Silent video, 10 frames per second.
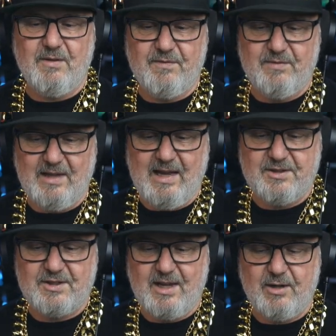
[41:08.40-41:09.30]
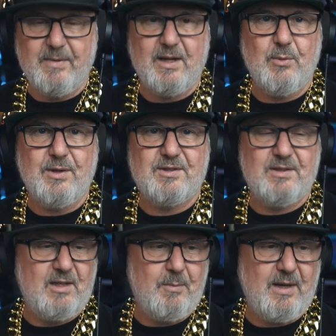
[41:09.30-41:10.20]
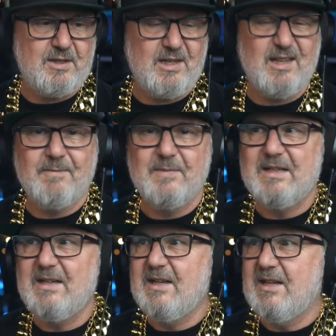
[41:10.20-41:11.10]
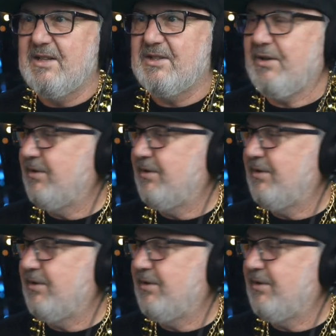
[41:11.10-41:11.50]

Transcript: large scale, megawatts capacity. So,